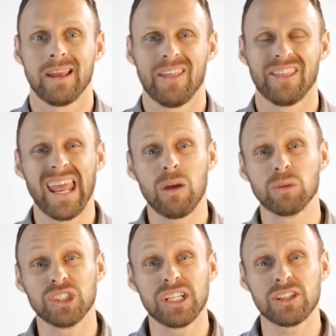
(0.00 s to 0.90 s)
the day
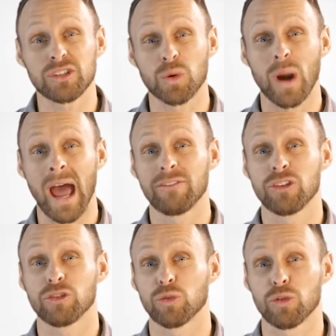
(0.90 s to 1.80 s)
when Jesus arrives
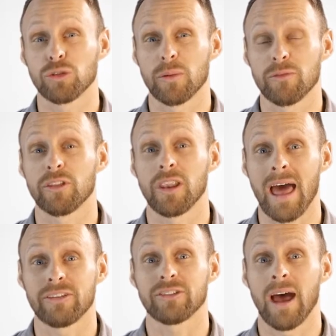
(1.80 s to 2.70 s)
in Jerusalem for the
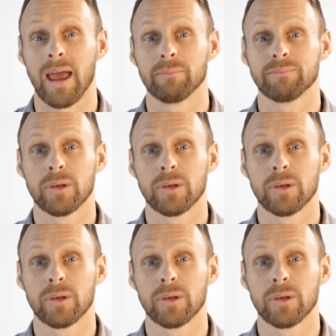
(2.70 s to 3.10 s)
last time,